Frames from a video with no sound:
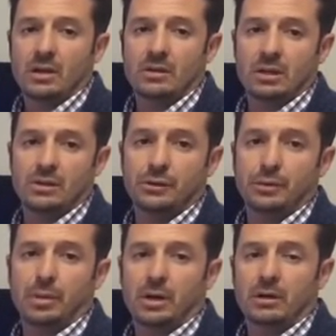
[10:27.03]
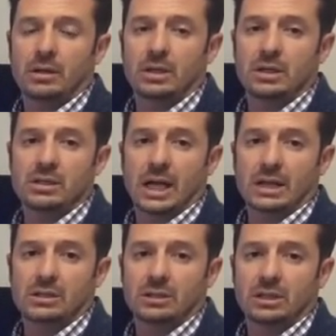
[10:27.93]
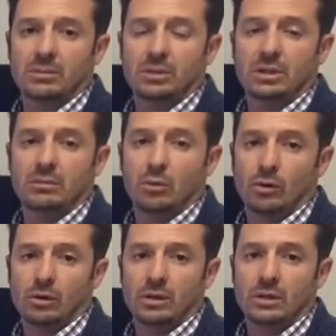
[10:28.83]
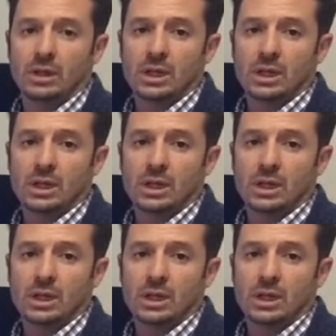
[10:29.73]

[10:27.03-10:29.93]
The third part is actually going to be more